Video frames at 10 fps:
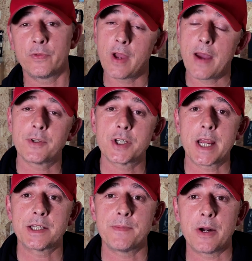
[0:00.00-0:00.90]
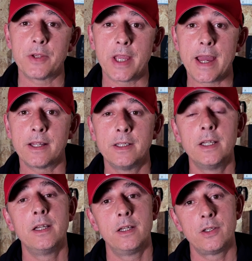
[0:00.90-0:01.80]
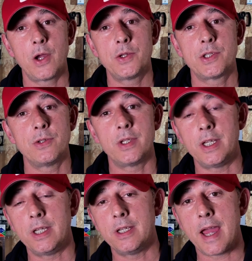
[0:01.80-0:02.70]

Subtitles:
if you haven't checked them out yet, go to the